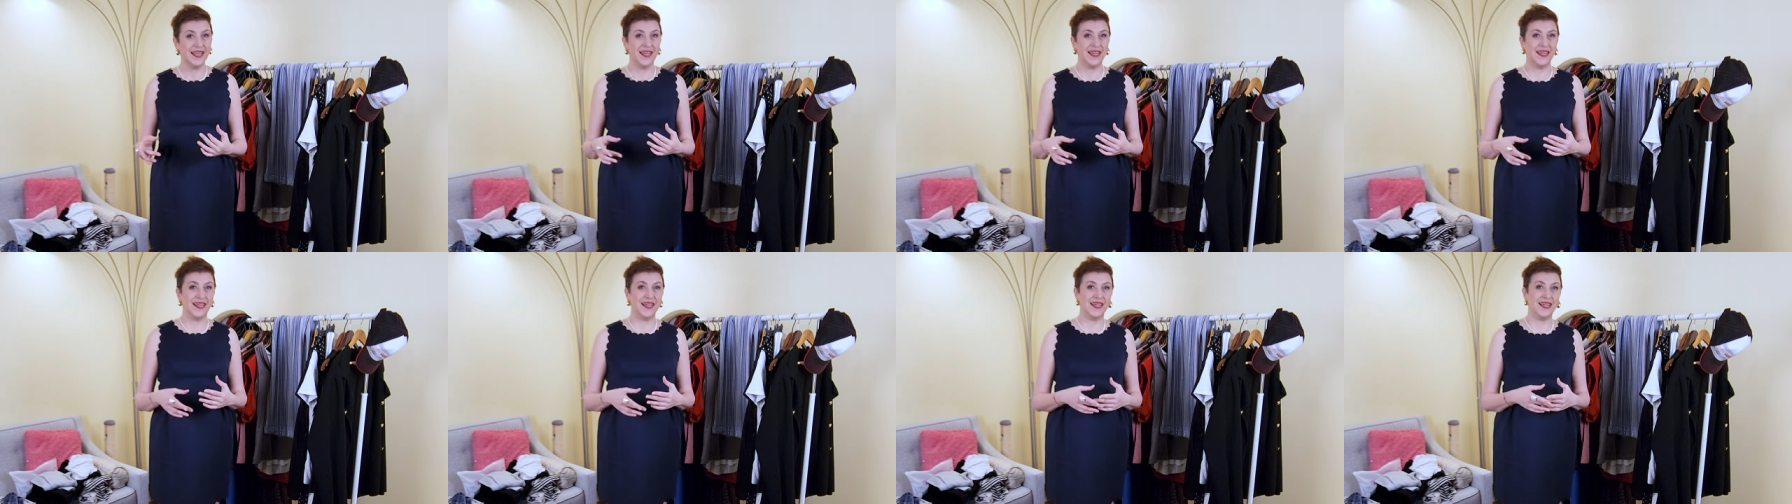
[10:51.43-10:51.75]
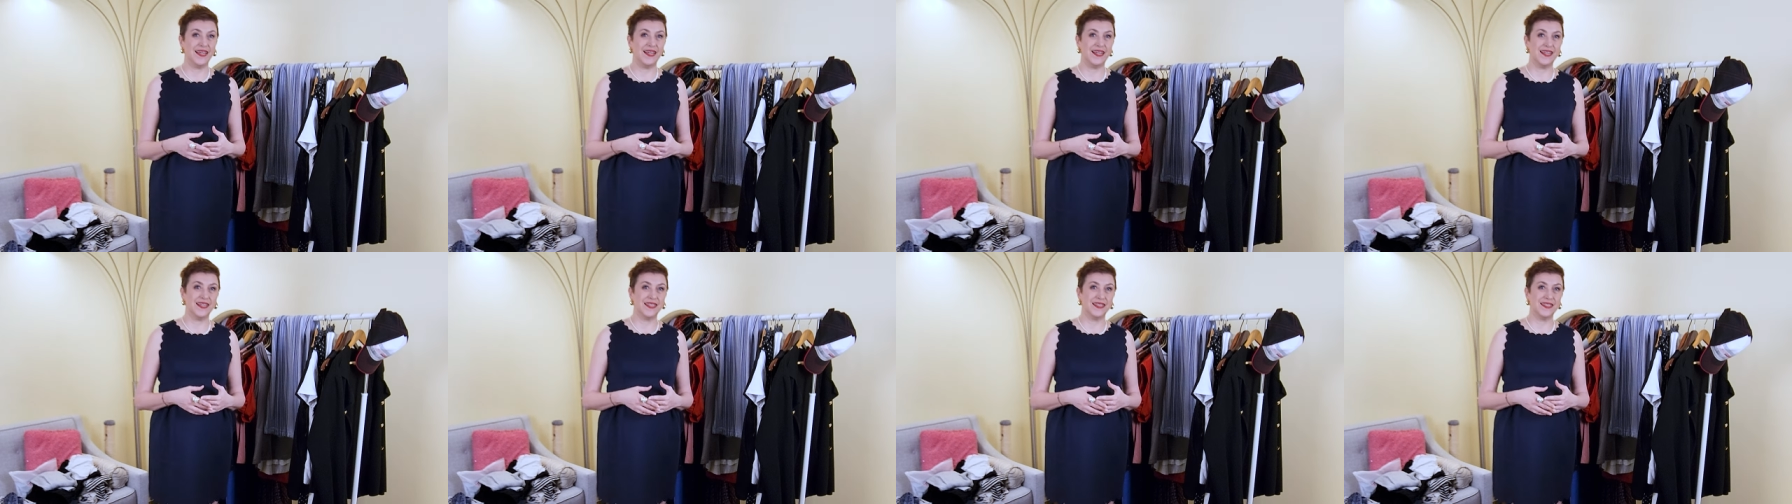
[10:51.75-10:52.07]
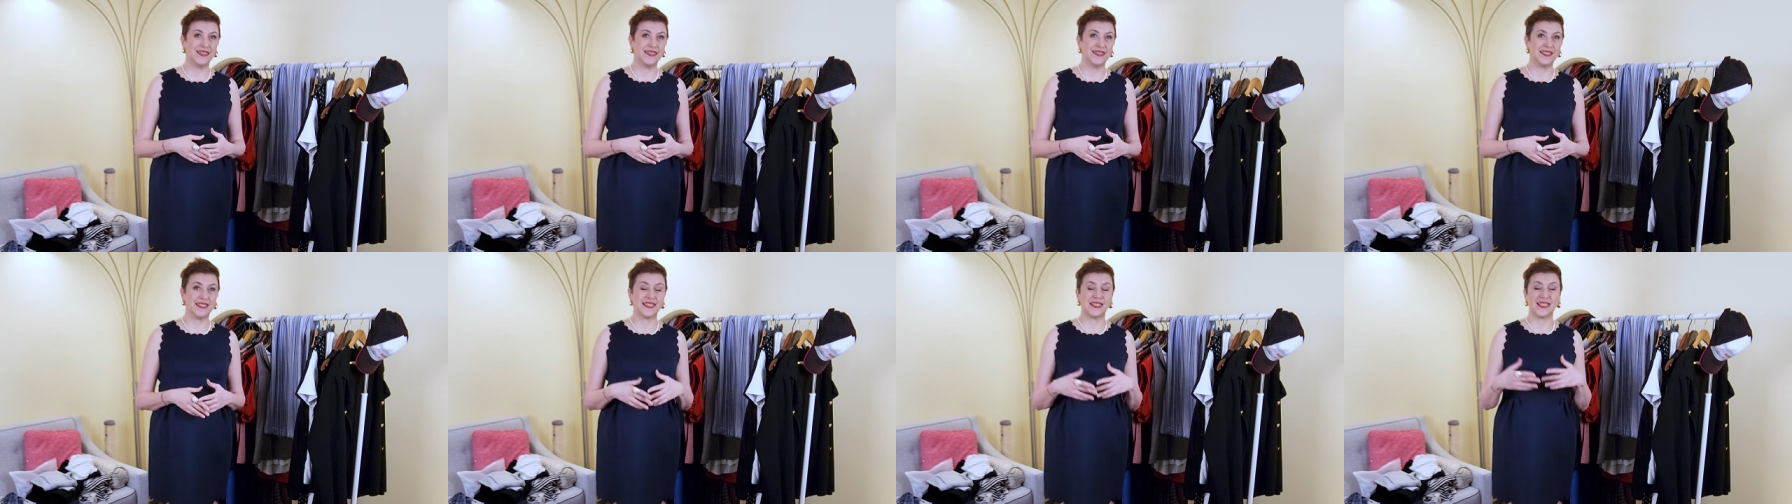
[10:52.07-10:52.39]

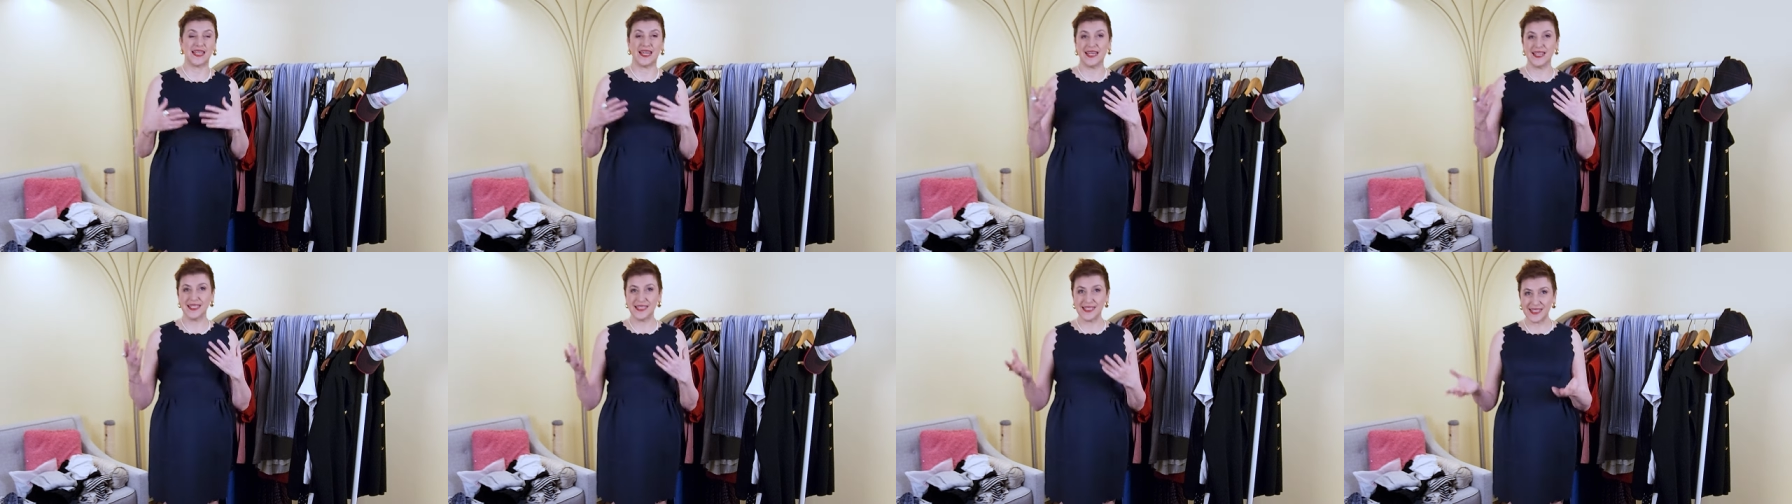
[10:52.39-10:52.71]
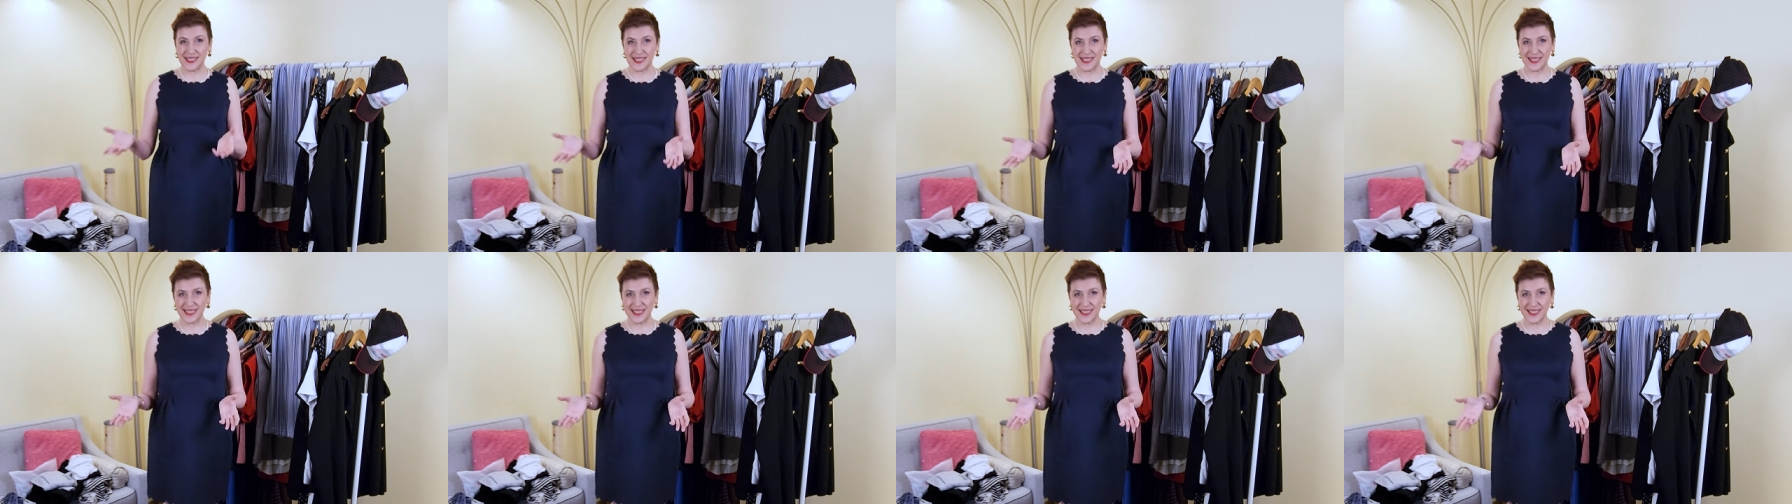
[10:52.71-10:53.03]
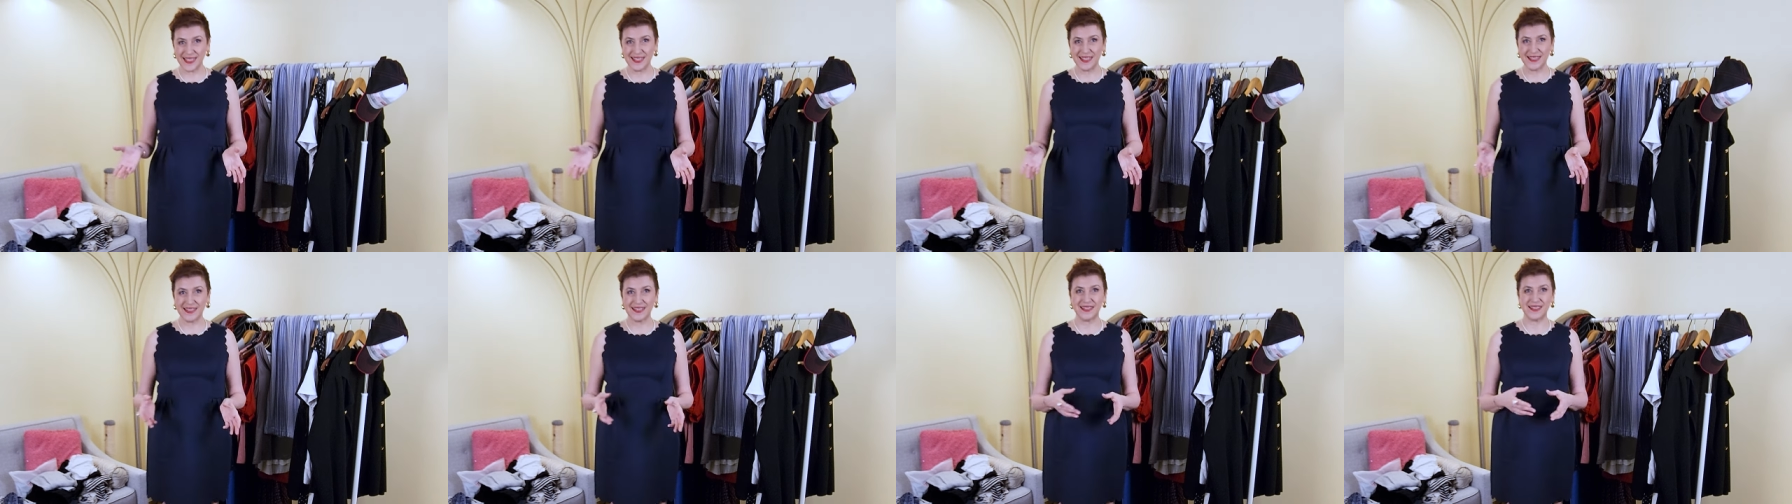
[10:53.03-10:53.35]
and
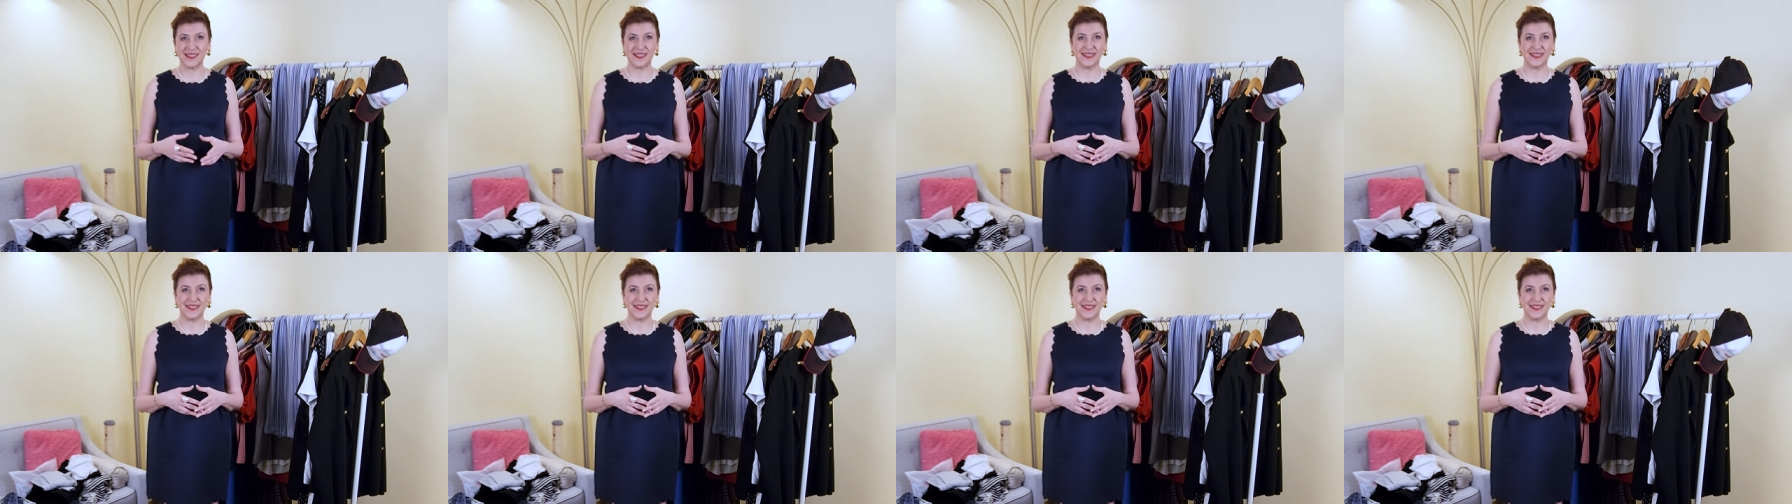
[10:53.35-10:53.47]
sightseeing